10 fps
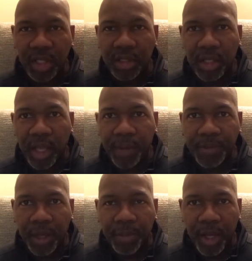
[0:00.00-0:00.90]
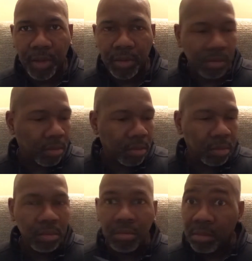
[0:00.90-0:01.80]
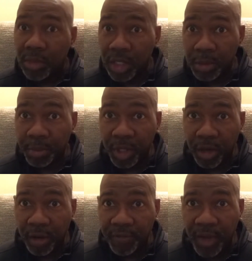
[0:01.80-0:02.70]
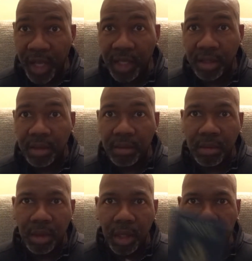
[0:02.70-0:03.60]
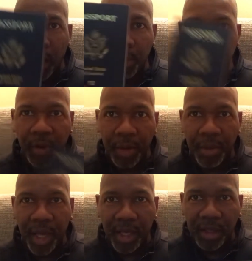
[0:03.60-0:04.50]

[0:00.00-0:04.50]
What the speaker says: get the laptop out. Let's book our flight and I'll be right back.